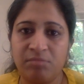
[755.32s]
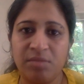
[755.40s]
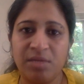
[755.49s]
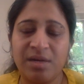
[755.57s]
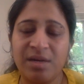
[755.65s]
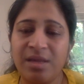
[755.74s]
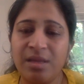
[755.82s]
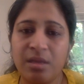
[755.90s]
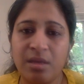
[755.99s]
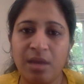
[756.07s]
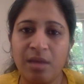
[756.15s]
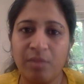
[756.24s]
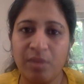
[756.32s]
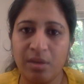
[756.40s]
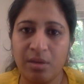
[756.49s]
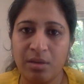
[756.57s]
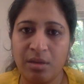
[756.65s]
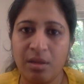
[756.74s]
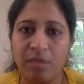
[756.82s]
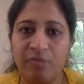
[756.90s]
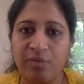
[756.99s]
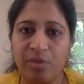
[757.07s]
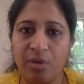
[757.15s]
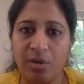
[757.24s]
at least 10 minutes
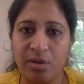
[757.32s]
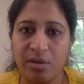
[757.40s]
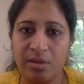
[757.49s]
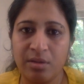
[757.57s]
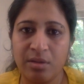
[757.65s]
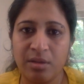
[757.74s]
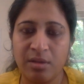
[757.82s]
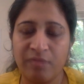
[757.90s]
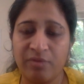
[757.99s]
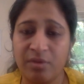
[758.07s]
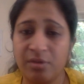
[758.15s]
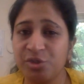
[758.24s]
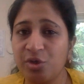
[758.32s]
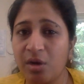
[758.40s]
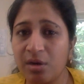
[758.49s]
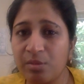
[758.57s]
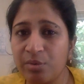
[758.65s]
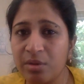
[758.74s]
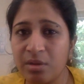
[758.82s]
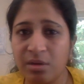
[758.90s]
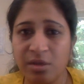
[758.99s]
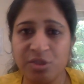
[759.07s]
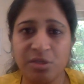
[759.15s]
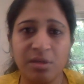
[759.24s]
for the audience. If it's a shorter
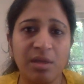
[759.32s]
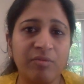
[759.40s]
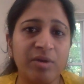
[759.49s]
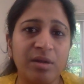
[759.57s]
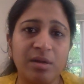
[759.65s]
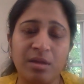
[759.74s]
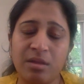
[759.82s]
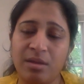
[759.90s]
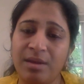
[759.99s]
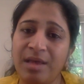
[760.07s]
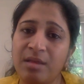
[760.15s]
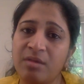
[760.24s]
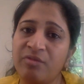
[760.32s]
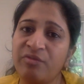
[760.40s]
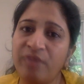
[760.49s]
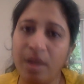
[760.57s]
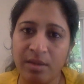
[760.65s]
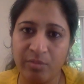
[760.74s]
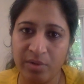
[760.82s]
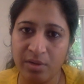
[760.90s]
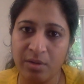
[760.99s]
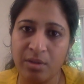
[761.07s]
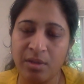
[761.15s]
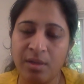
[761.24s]
presentation, give it at least the last 5
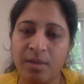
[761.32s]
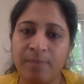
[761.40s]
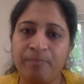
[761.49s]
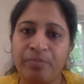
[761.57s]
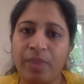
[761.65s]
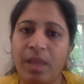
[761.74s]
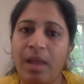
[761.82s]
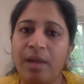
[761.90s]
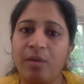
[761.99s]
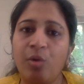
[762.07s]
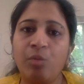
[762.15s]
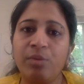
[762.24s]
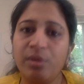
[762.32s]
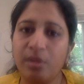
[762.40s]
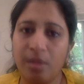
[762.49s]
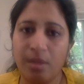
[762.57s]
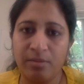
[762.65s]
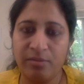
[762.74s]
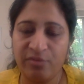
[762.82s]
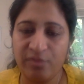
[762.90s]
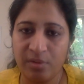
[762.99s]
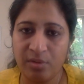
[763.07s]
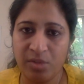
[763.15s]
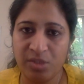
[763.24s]
minutes and open it up for the
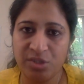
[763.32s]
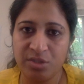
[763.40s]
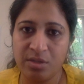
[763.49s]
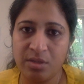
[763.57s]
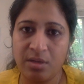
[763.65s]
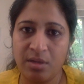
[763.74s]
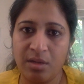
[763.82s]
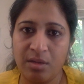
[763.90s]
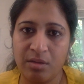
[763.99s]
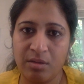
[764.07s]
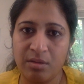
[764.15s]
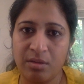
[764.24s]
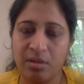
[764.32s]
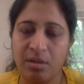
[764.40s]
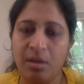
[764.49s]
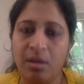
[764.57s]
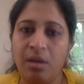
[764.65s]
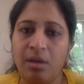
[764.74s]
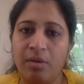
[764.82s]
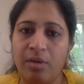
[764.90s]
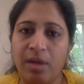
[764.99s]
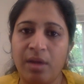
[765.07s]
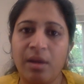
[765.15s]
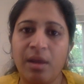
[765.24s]
questions and answers,
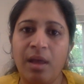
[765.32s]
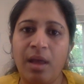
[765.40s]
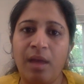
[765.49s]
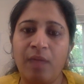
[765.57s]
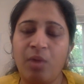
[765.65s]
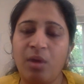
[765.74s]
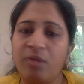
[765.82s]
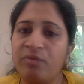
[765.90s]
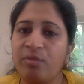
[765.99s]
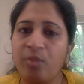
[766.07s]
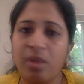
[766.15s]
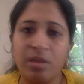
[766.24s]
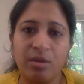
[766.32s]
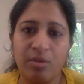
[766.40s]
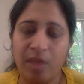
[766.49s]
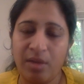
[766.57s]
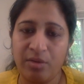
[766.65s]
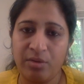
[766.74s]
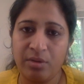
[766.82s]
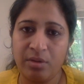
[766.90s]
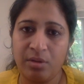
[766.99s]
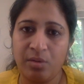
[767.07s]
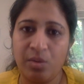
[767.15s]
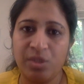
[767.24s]
right? And one of the ways to address
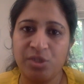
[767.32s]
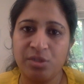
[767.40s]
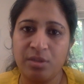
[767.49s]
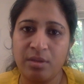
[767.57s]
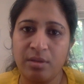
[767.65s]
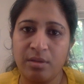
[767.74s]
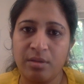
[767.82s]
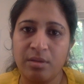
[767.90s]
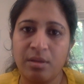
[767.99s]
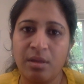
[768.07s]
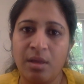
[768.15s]
the questions is,